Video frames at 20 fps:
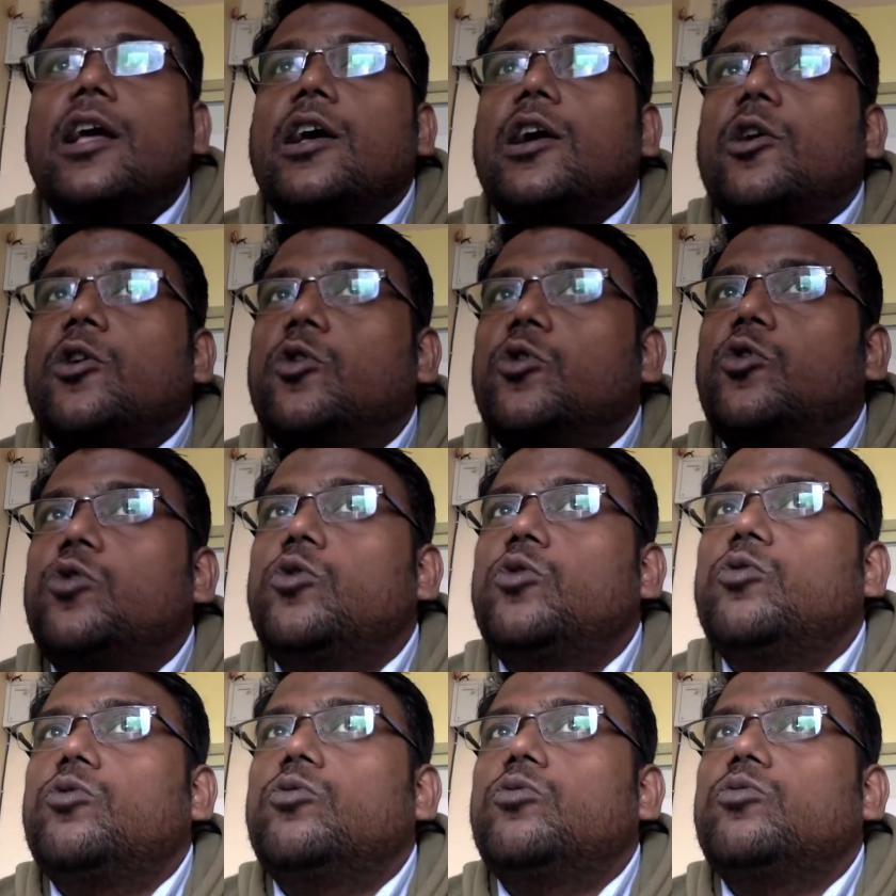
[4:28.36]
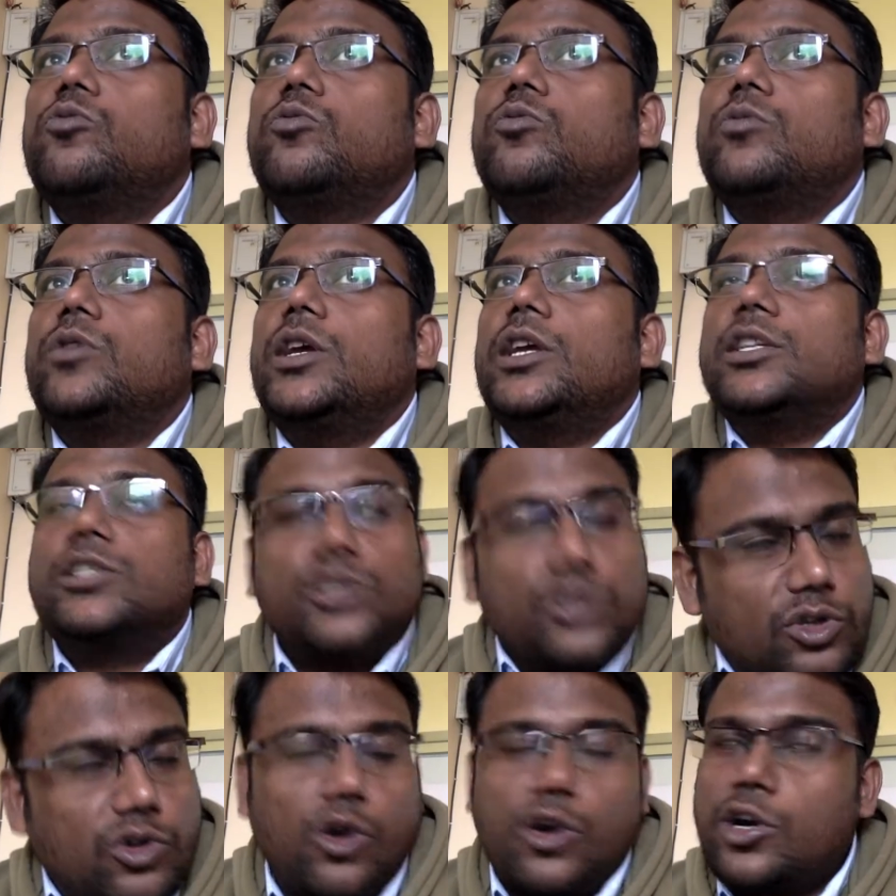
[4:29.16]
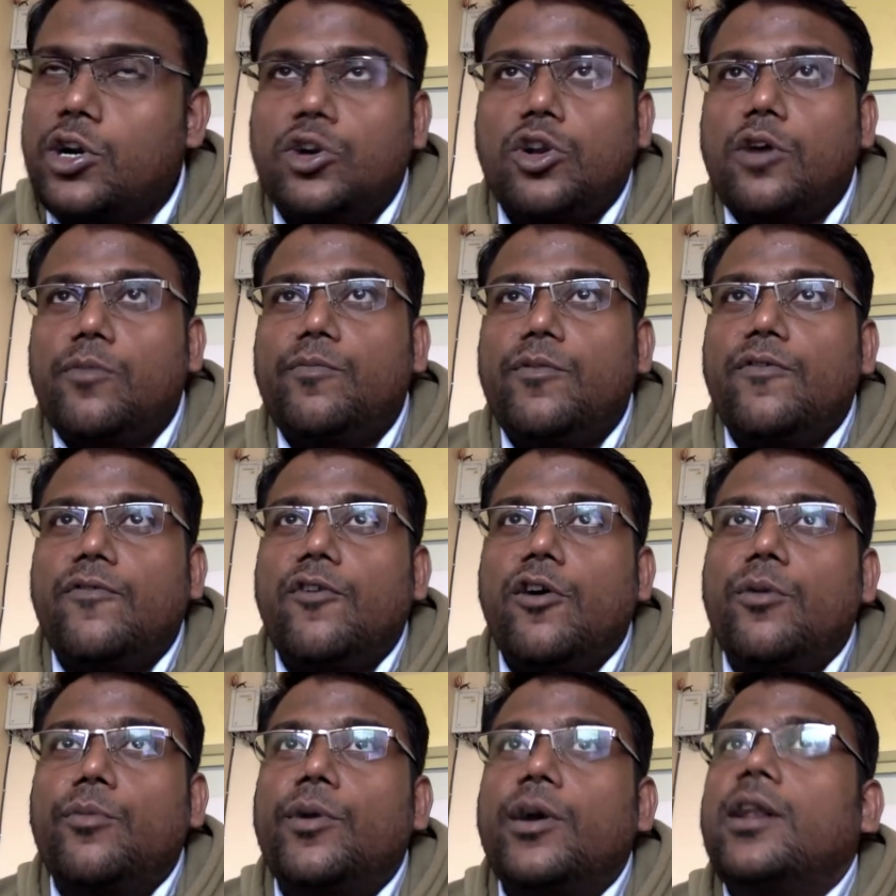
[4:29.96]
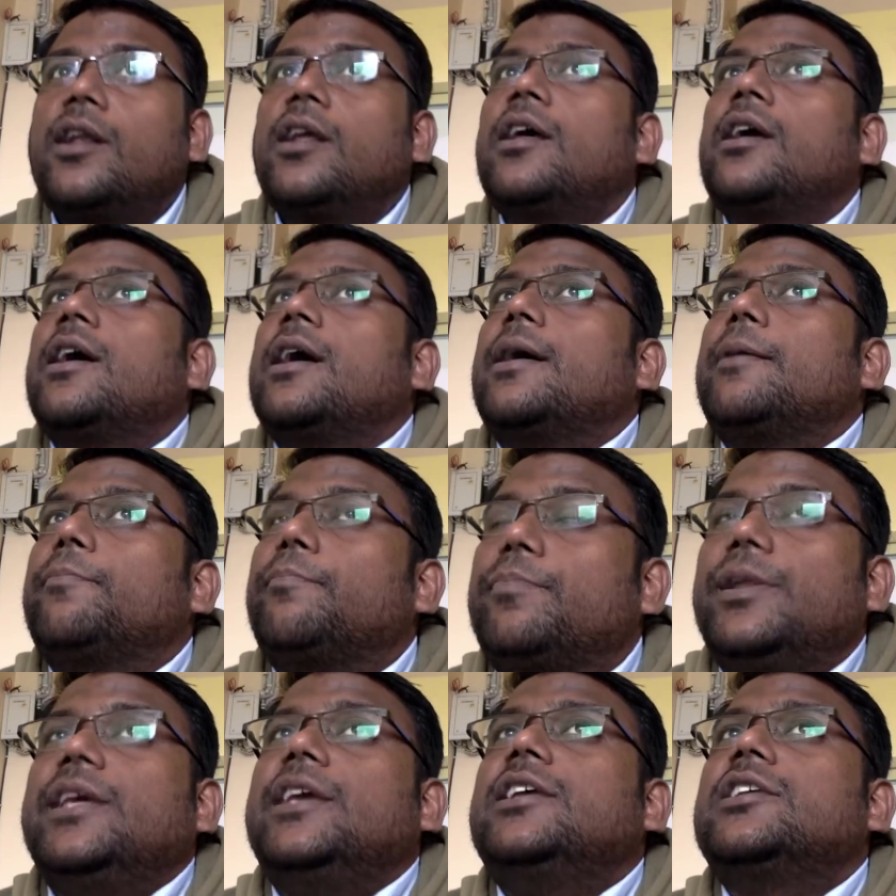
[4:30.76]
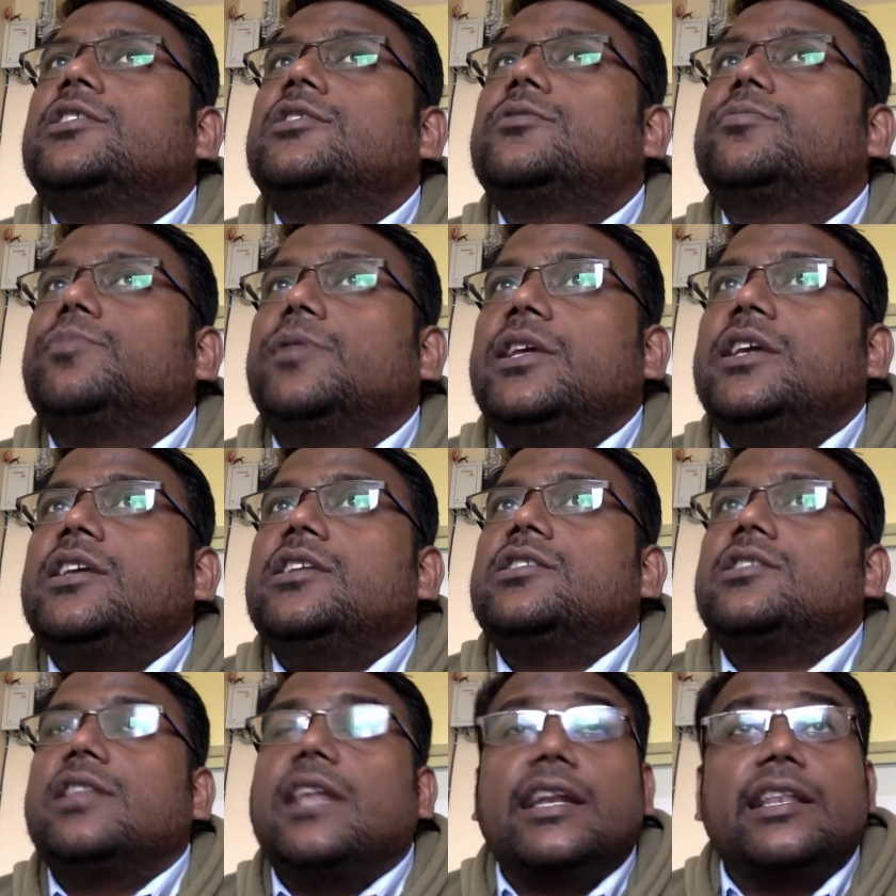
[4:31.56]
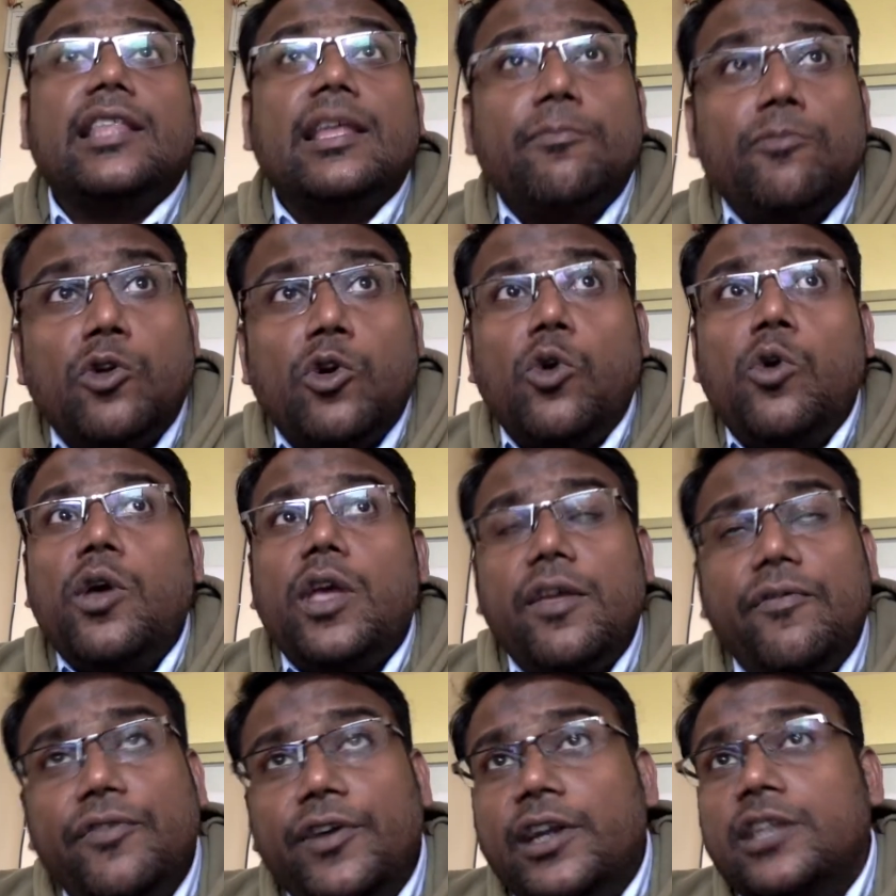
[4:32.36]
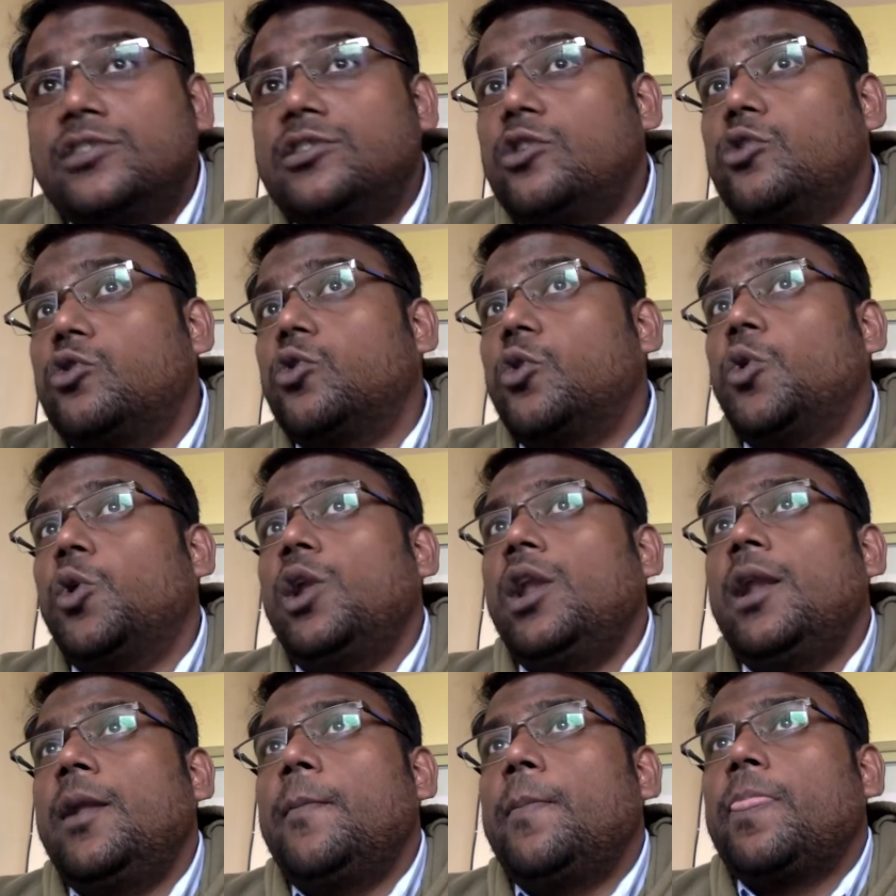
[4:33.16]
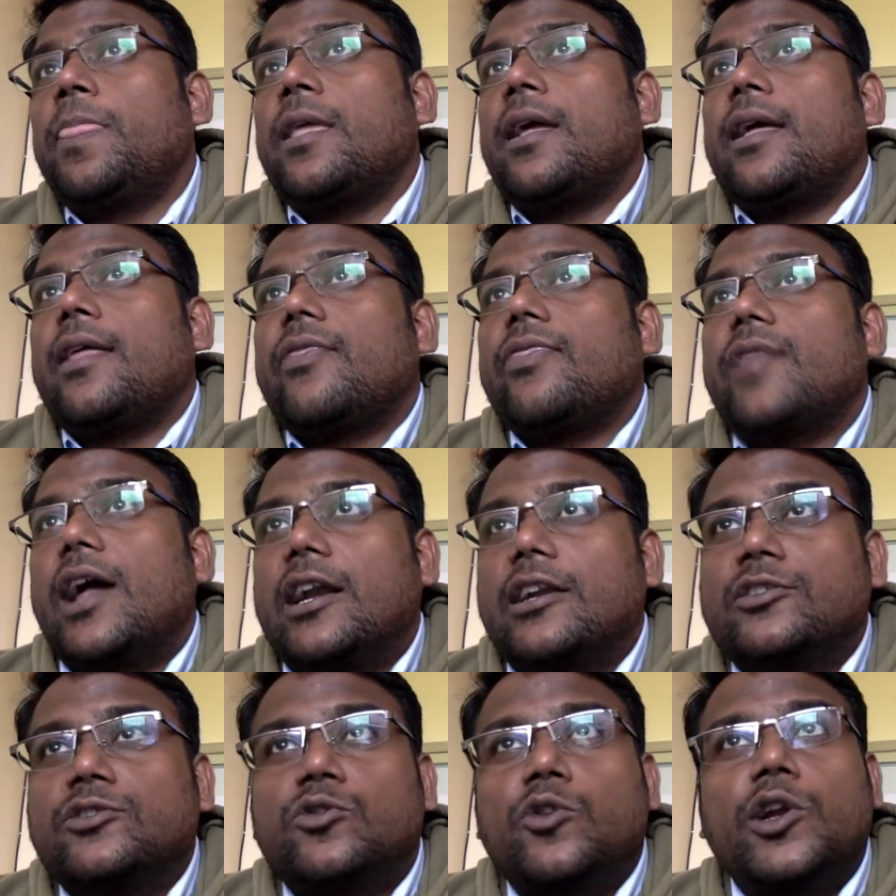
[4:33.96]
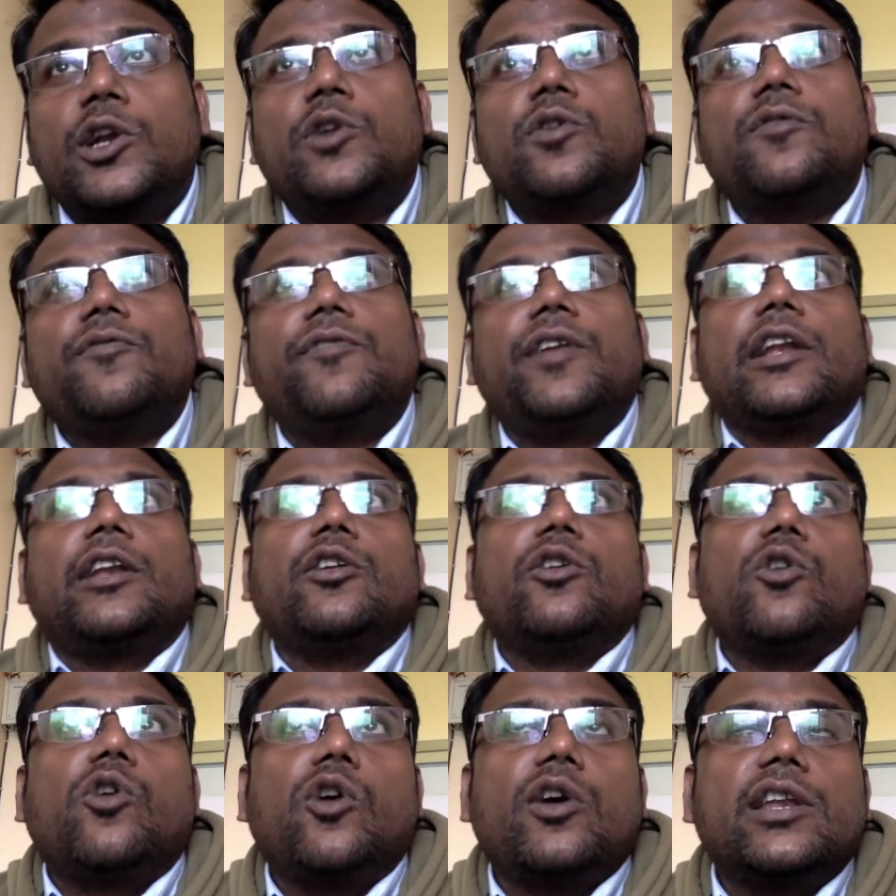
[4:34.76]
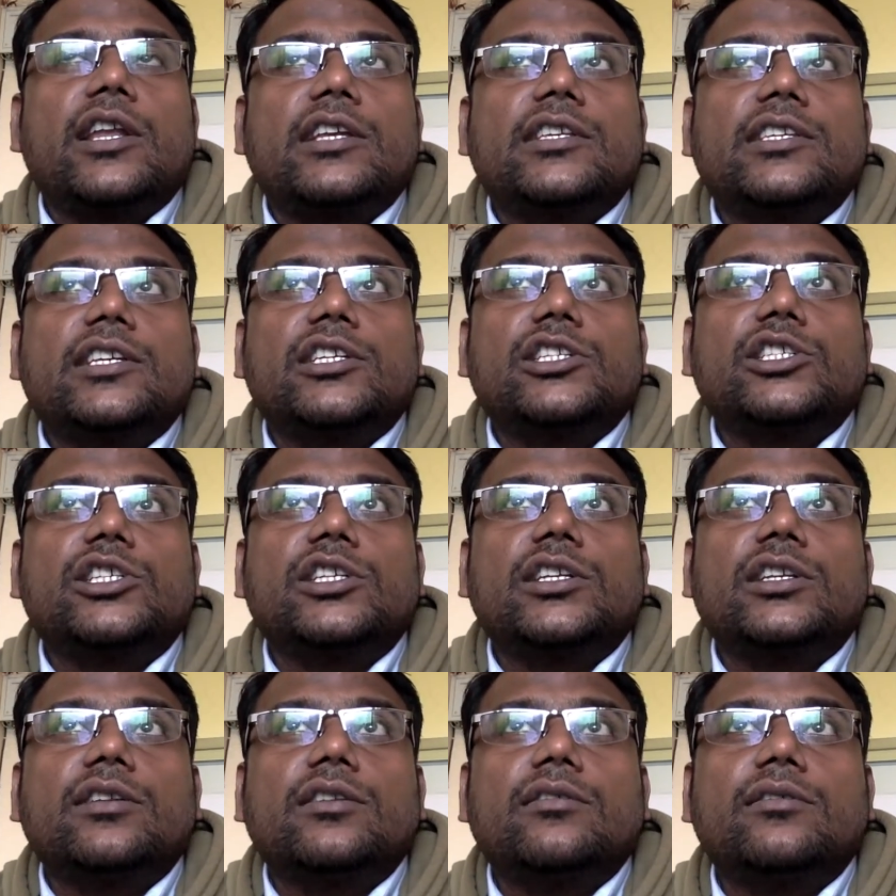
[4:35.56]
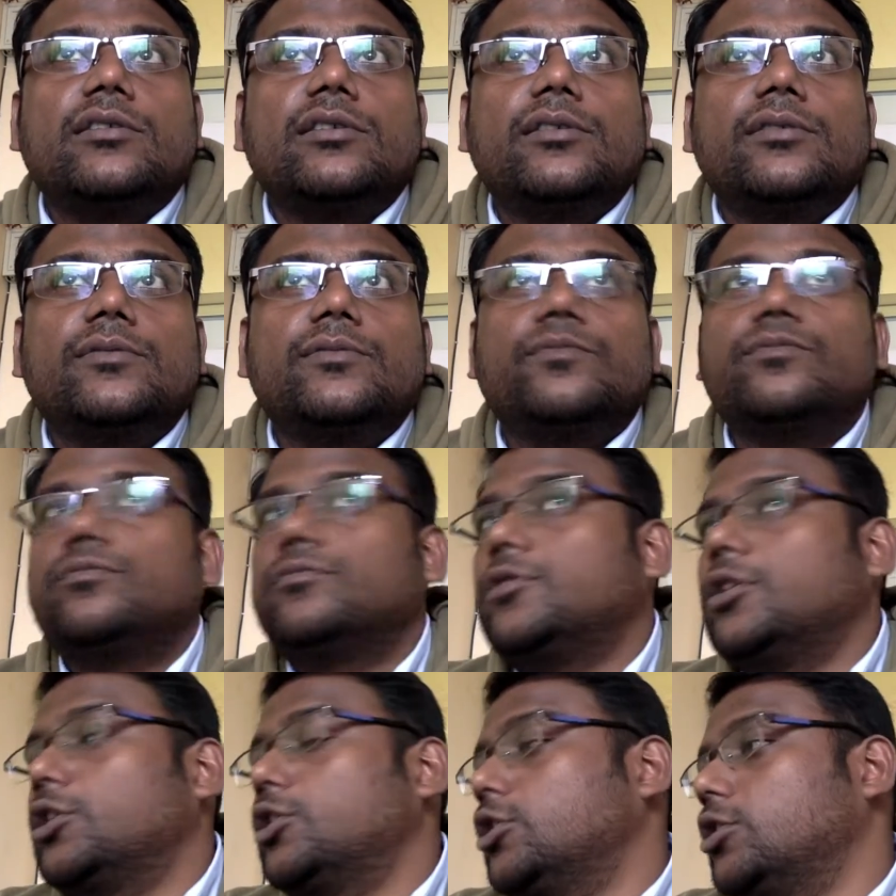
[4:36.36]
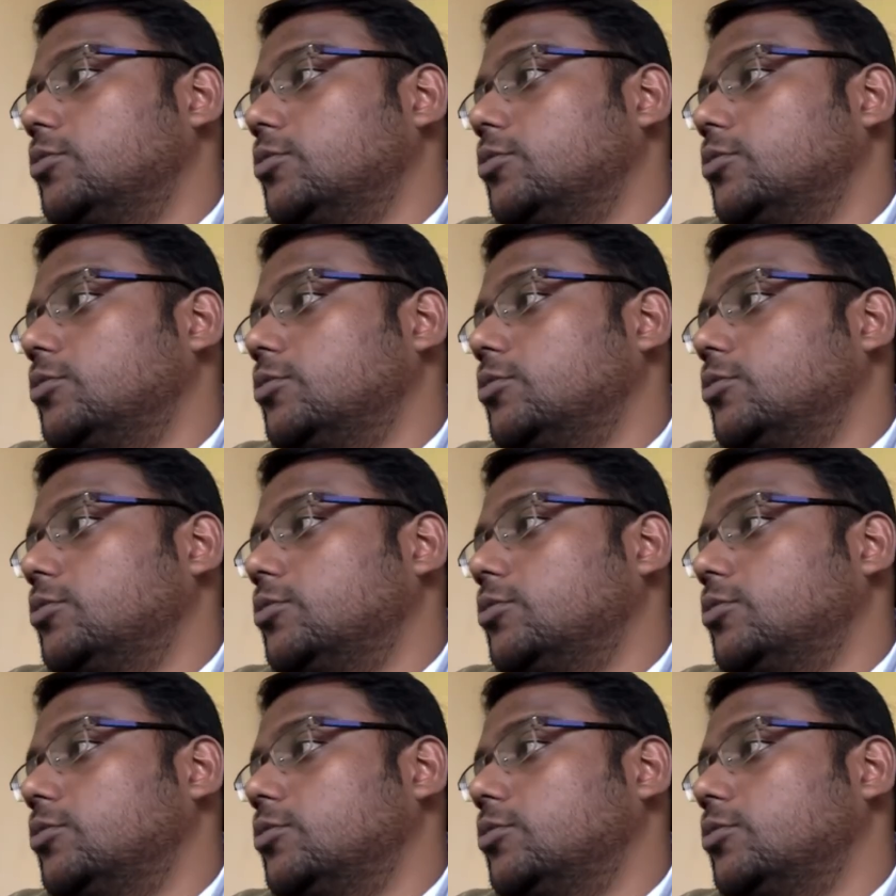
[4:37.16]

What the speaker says: who is not a top performer, please let them go. If it is a role that is going to affect your organization, in